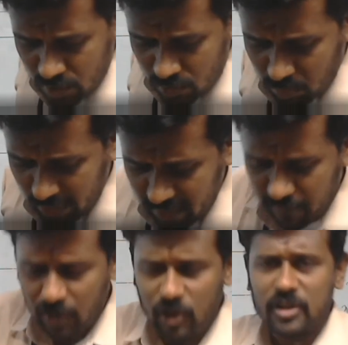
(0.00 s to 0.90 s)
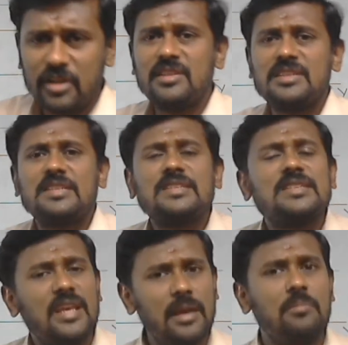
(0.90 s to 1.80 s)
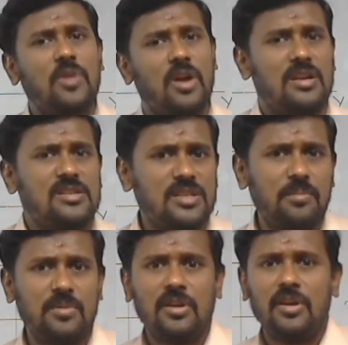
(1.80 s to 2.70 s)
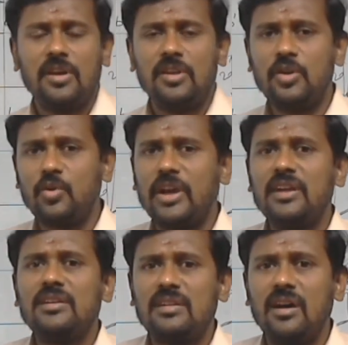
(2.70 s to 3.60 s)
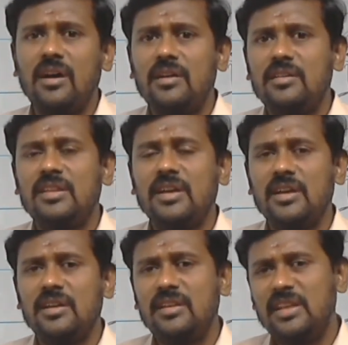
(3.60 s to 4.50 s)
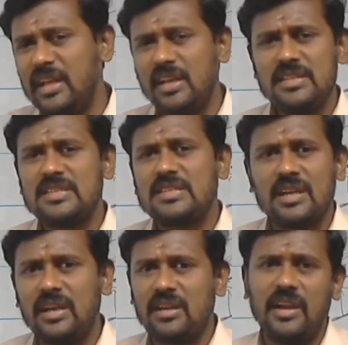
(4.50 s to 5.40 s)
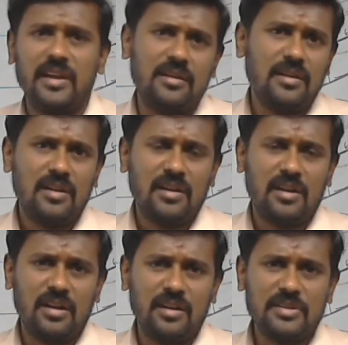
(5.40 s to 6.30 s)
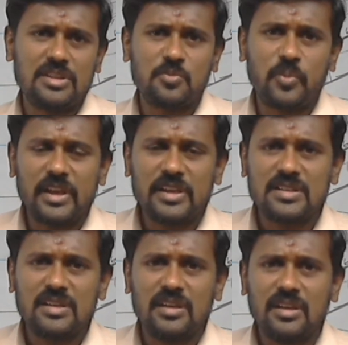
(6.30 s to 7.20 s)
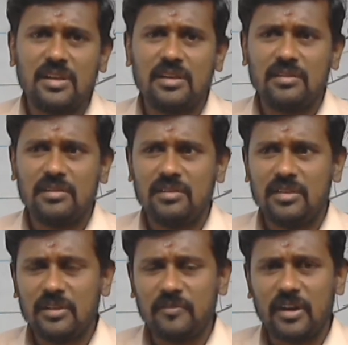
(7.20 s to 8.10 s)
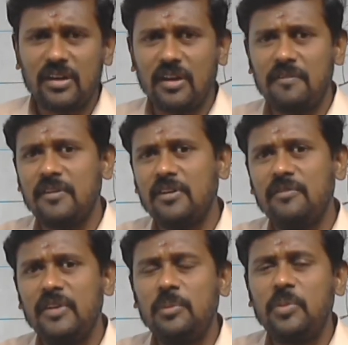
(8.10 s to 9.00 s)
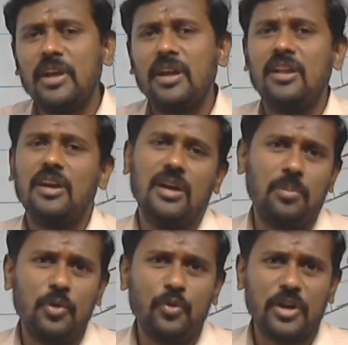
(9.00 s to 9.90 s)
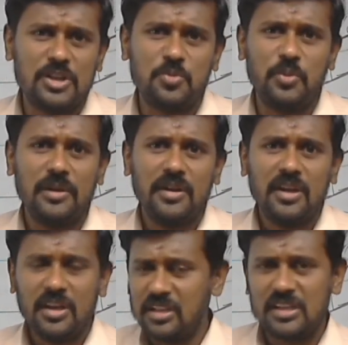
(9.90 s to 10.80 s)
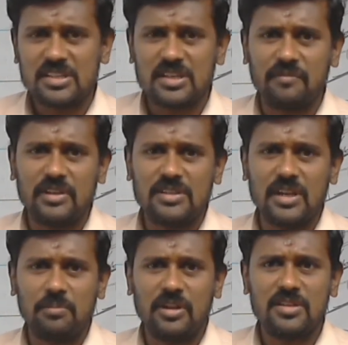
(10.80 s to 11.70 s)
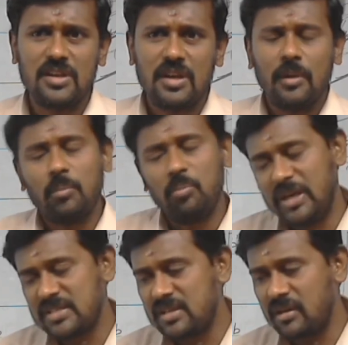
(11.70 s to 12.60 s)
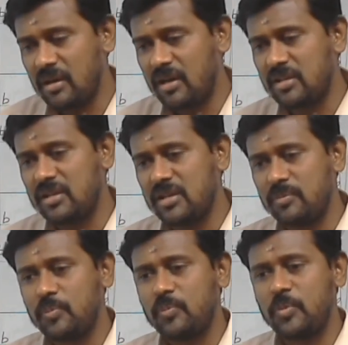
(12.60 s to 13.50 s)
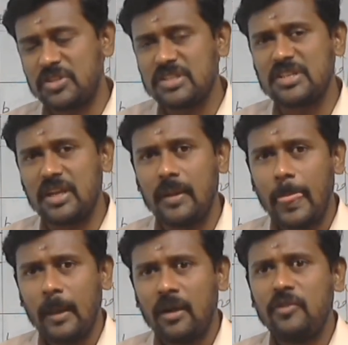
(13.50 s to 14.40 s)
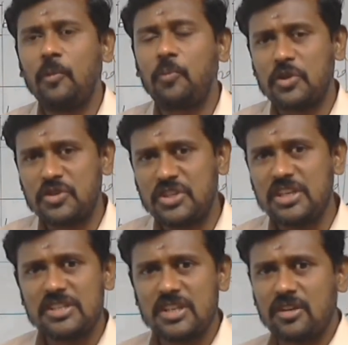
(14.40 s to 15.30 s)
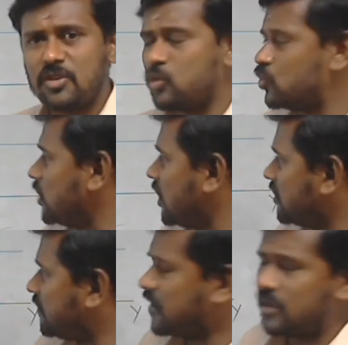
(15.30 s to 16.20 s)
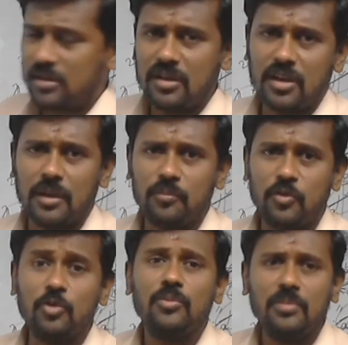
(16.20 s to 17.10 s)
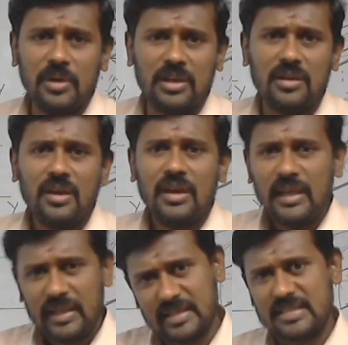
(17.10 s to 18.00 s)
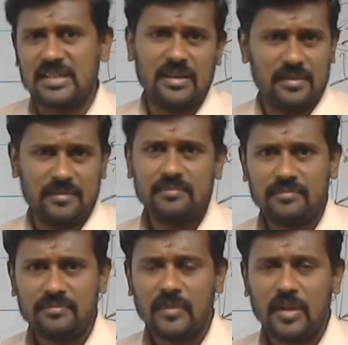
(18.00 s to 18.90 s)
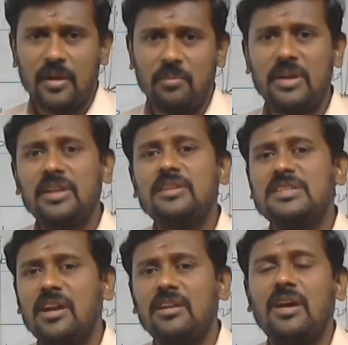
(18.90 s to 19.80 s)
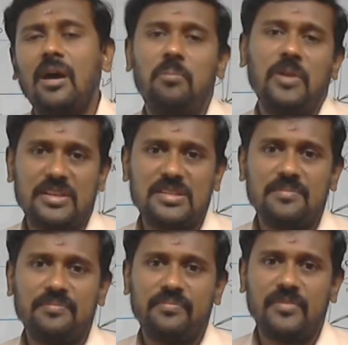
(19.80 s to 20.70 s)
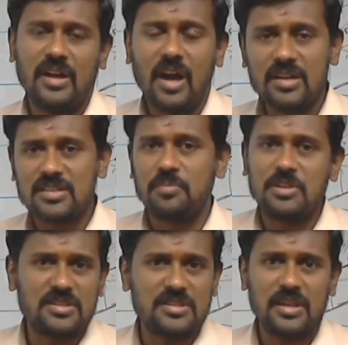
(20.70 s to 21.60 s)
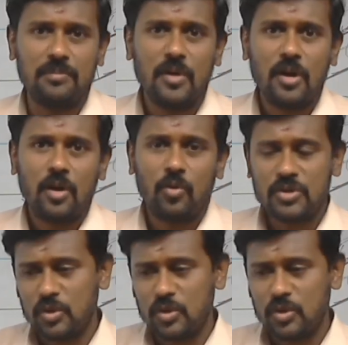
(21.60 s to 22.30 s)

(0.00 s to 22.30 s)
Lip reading: By following this same concept, you can draw the any straight line which is placed in front of VP and above HP in the rest of the chapters. Based on the position, the procedure to draw the front and top view may extend, but it's not complex. The concept is the same. Once